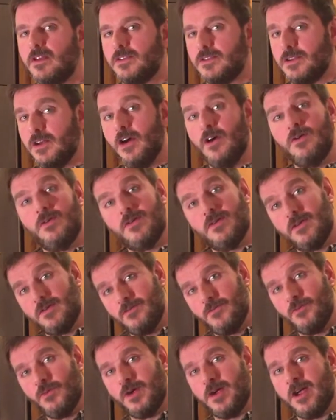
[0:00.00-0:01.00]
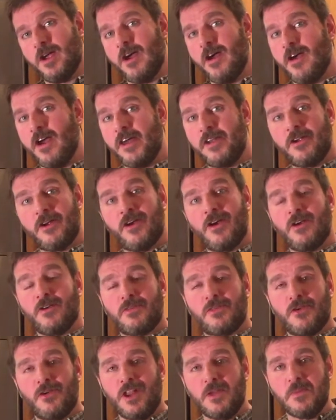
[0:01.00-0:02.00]
So, We are at
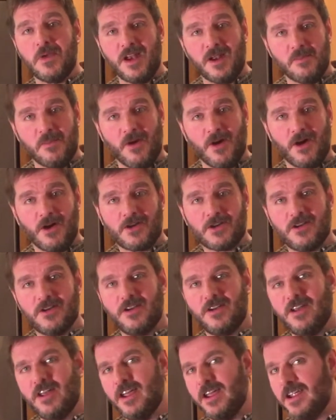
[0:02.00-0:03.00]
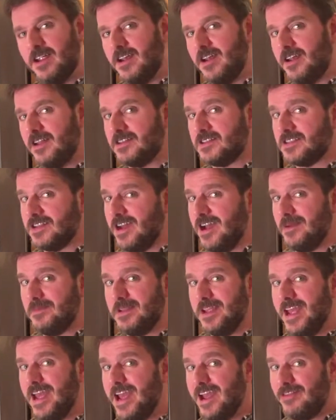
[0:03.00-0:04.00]
our 30-minute mark, and it's time
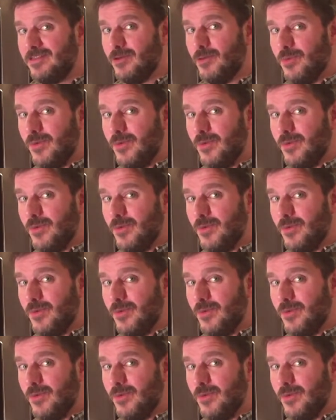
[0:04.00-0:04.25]
to add the